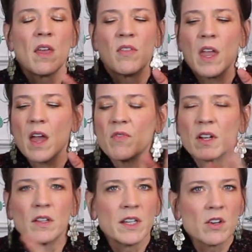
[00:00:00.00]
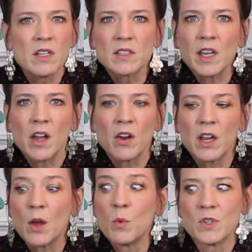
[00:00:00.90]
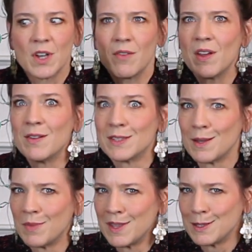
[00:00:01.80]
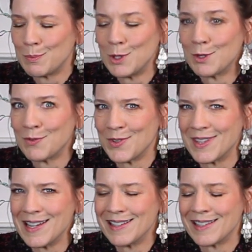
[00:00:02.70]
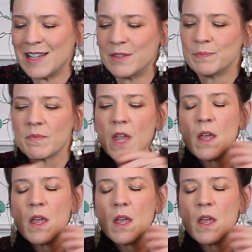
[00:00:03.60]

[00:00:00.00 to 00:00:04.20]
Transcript: They have a clearance area, which I found some of these beautiful things in.